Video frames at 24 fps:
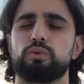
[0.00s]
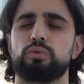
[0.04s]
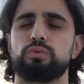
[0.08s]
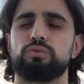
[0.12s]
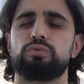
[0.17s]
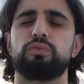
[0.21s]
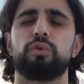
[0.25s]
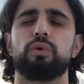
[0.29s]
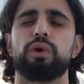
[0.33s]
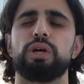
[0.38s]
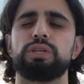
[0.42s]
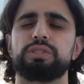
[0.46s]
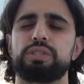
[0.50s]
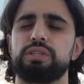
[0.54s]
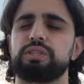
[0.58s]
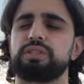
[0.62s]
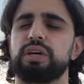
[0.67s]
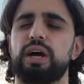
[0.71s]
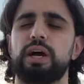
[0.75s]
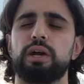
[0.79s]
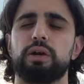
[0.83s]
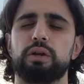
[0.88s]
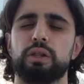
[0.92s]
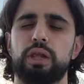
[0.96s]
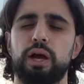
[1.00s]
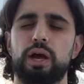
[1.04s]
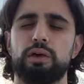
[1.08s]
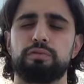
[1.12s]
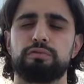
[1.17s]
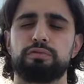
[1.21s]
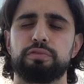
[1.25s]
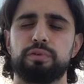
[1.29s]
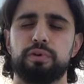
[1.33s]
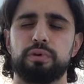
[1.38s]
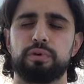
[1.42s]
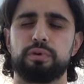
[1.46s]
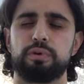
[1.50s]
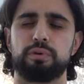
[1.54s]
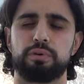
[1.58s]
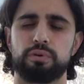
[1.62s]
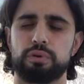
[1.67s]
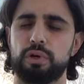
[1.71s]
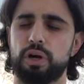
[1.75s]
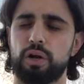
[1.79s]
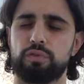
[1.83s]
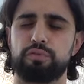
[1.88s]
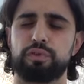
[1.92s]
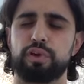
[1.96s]
for his entire life,
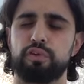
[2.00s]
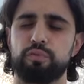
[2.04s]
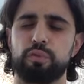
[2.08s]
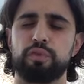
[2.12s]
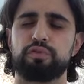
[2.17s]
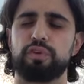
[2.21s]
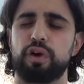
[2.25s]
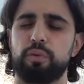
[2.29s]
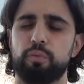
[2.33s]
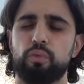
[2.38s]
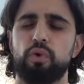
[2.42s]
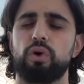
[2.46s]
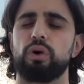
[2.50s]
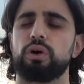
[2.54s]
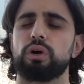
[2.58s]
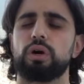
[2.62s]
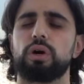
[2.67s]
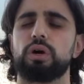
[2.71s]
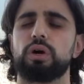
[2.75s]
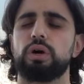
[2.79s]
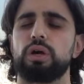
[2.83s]
God forgive me if I'm wrong,